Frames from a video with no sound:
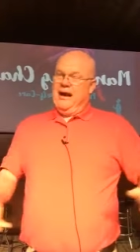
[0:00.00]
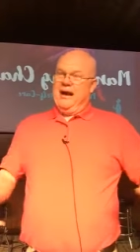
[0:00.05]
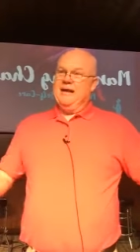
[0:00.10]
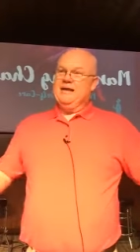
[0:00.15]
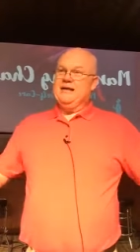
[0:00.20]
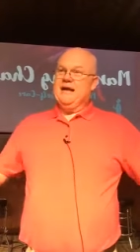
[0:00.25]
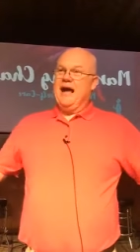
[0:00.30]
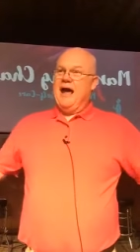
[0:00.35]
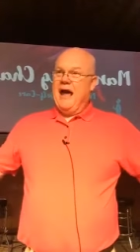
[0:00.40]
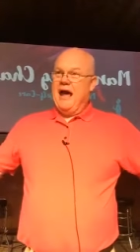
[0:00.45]

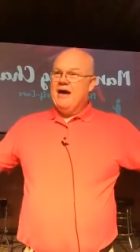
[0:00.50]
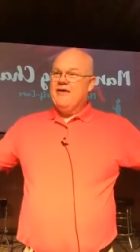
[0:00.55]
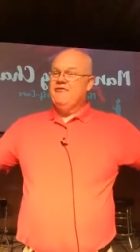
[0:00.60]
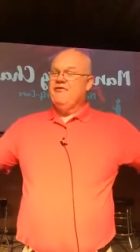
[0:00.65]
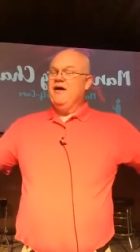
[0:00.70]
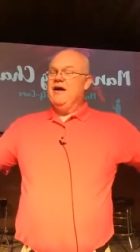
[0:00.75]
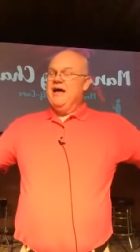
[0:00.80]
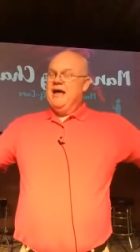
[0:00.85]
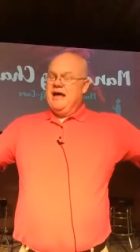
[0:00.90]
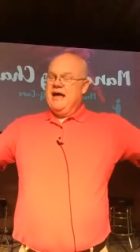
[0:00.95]
and to
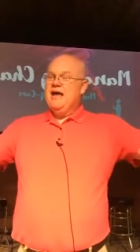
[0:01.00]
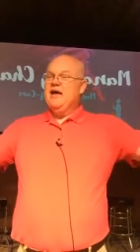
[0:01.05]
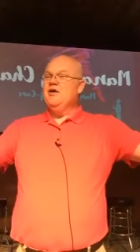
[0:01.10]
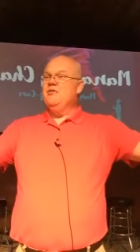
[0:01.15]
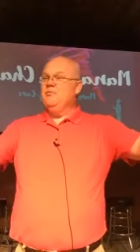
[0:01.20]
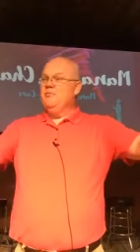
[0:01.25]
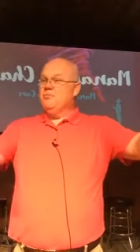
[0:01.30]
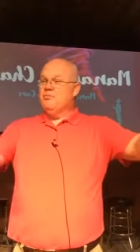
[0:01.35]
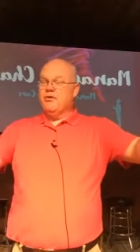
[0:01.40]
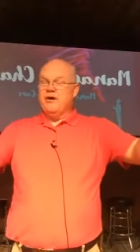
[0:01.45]
have
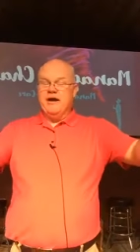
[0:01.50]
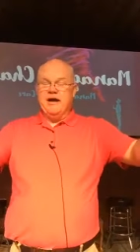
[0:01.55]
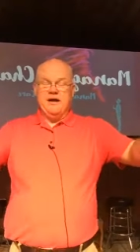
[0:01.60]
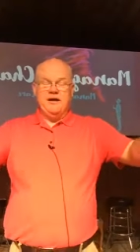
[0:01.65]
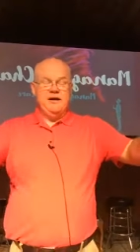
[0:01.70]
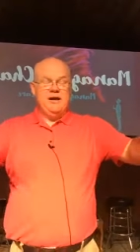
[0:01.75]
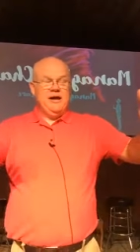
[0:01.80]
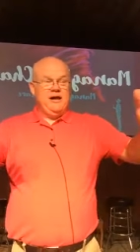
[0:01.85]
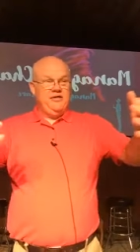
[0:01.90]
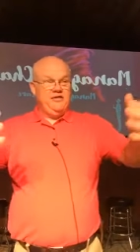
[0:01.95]
Him
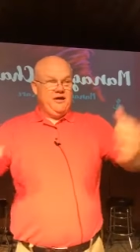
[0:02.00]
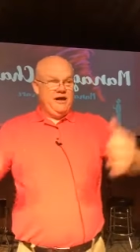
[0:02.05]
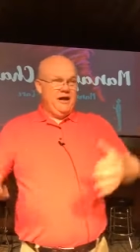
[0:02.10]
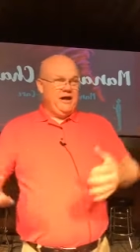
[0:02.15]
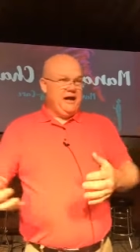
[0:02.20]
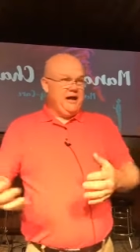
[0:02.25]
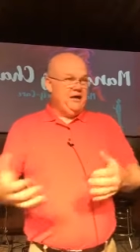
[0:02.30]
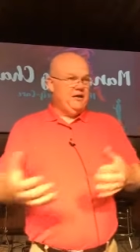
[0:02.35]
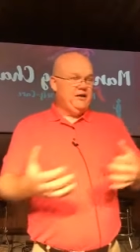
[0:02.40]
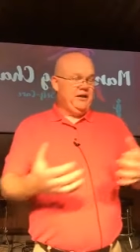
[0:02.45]
bring the
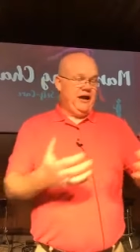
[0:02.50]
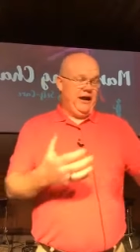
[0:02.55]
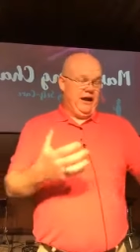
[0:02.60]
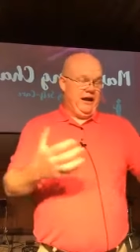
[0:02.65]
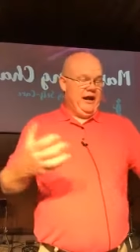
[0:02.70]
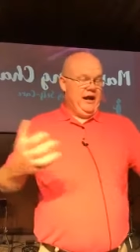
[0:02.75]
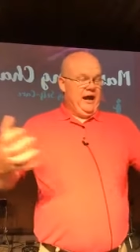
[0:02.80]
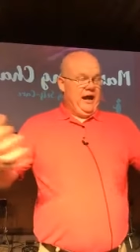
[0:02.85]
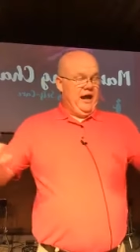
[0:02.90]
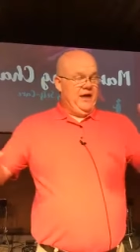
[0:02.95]
healing